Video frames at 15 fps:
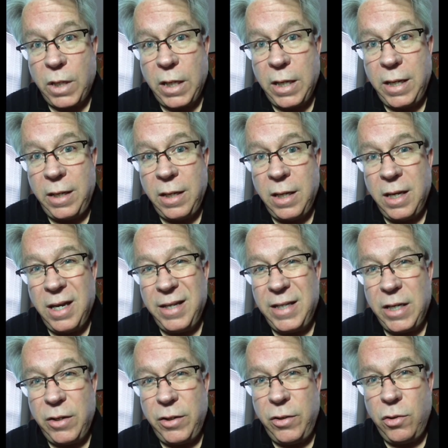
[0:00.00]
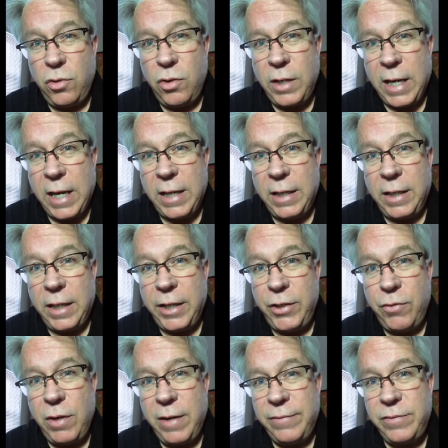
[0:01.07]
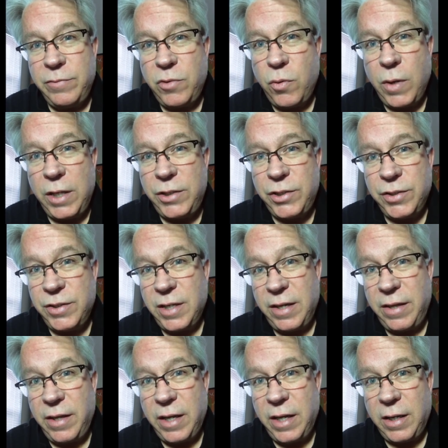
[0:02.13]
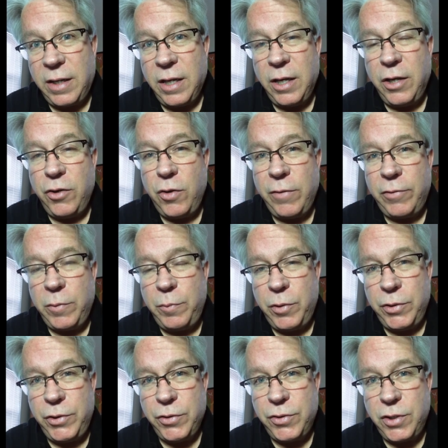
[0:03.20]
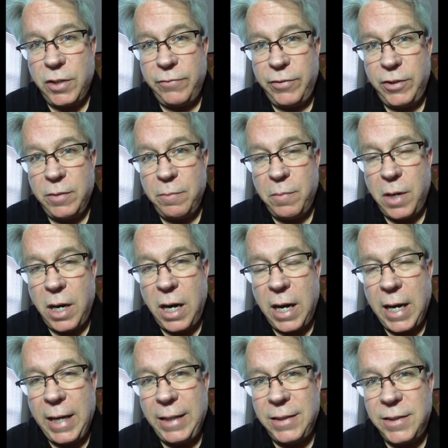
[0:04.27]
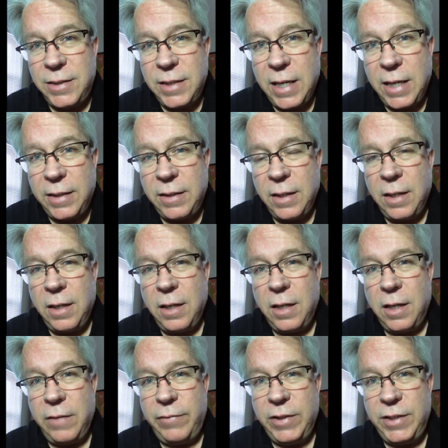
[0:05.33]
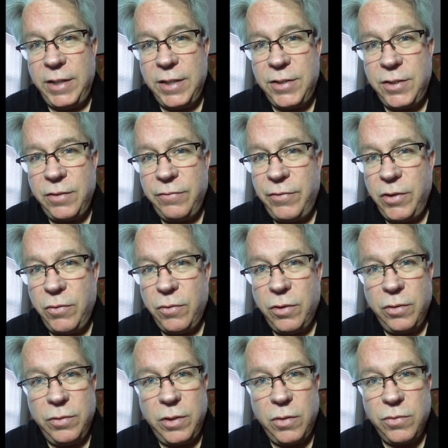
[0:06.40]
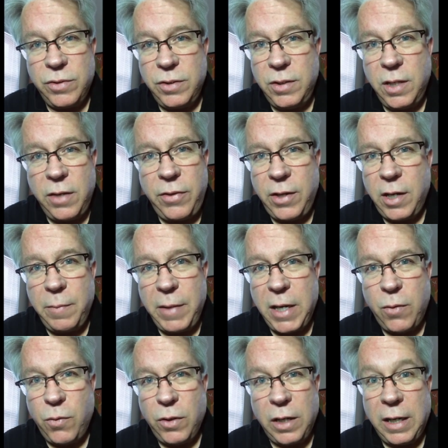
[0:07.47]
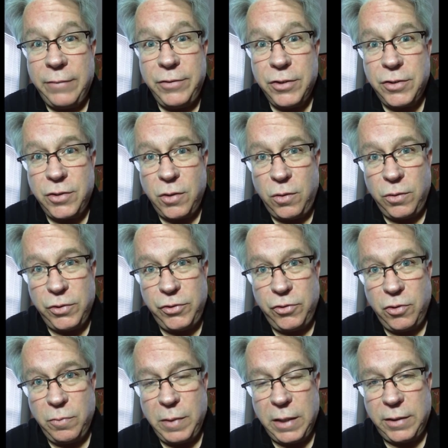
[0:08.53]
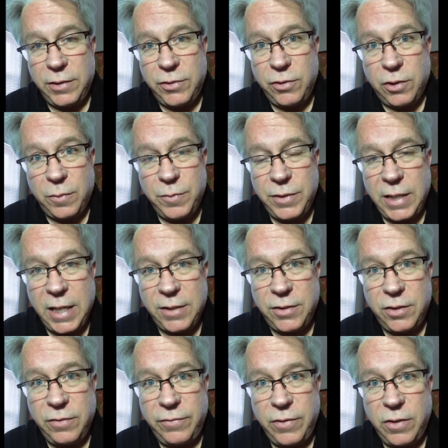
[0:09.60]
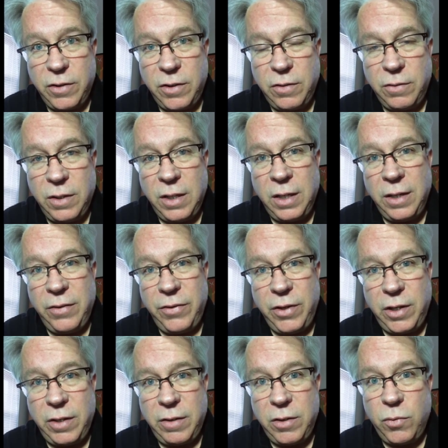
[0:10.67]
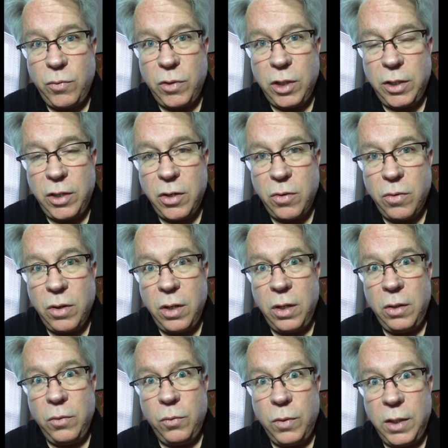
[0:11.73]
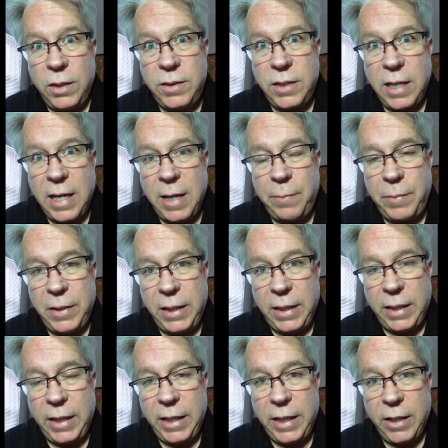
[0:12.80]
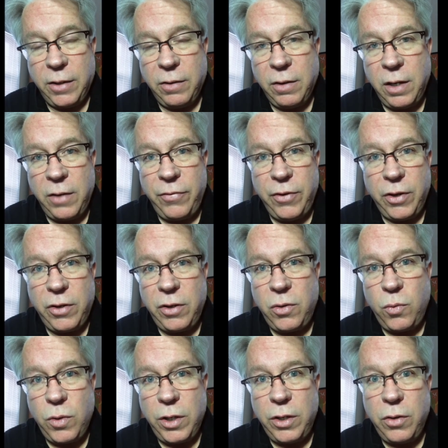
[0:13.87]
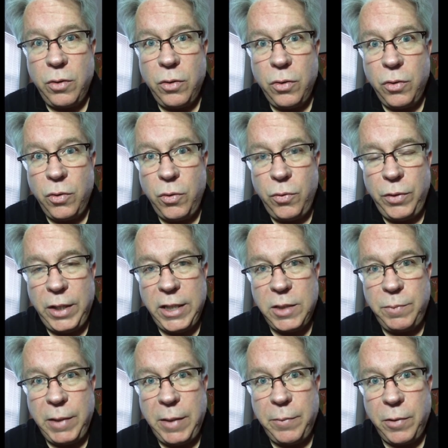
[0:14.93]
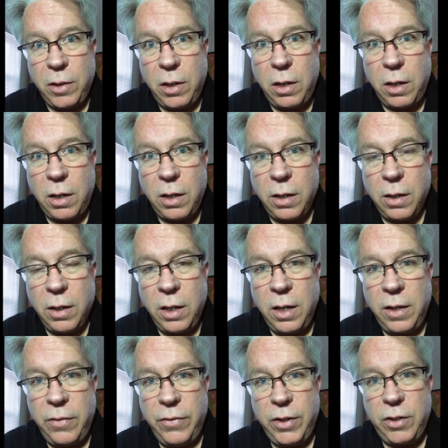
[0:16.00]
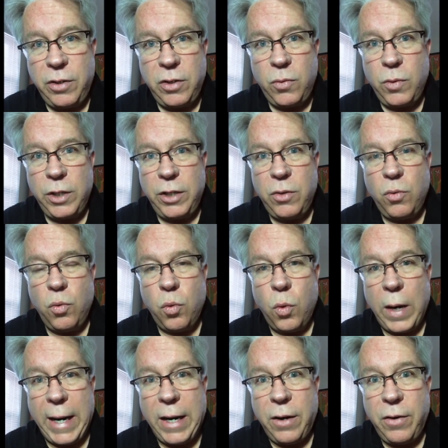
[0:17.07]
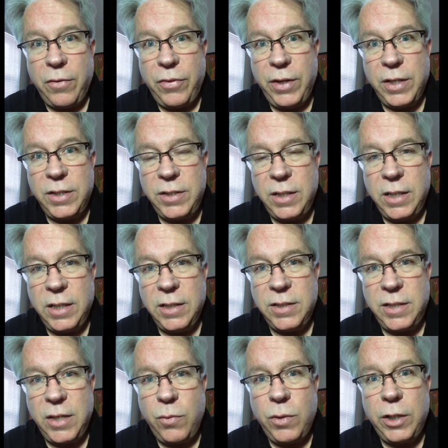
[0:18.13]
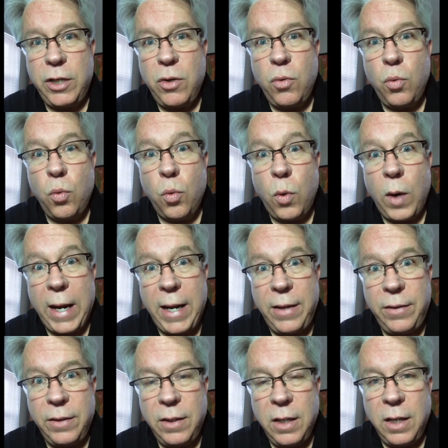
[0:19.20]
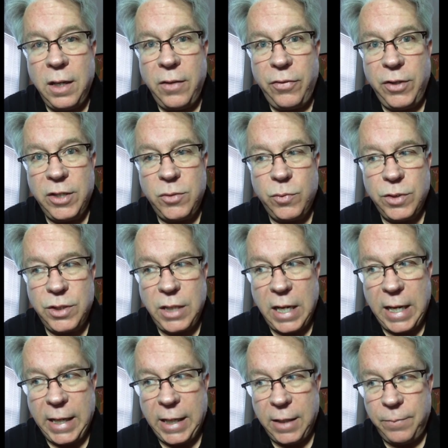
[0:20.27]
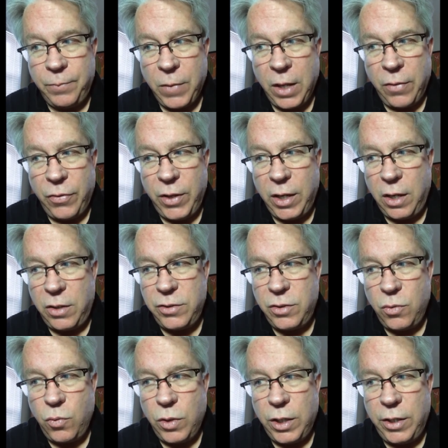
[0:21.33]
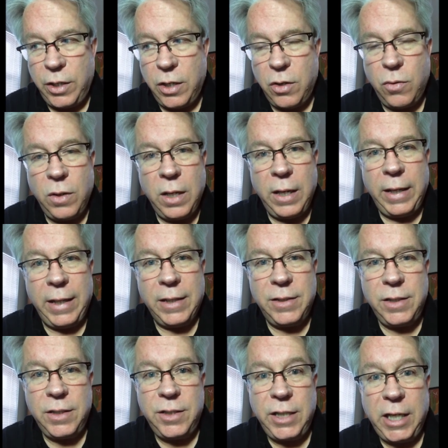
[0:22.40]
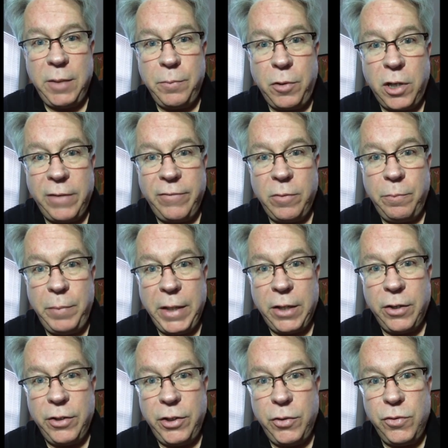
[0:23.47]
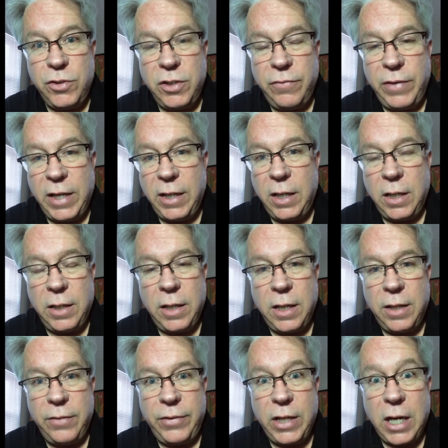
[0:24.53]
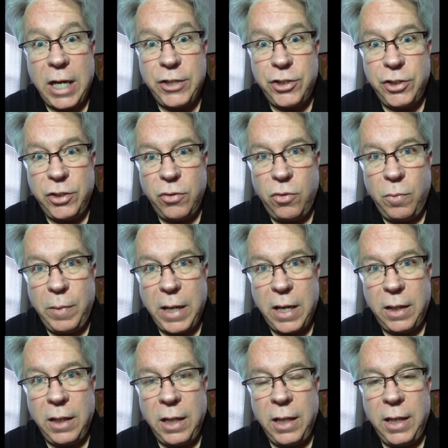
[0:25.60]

Okay? Now you look at it and you have some questions, I think. You have to put yourself in the mindset of a distant viewer who knows nothing about what I just told you about the circumstance of the photo. They're going to want to know what's happening here. They're going to want to know who these people are. They're going to want to know where this is. They want to know when this was taken. They also want to know, is this scene part of a bigger news event that I should know about?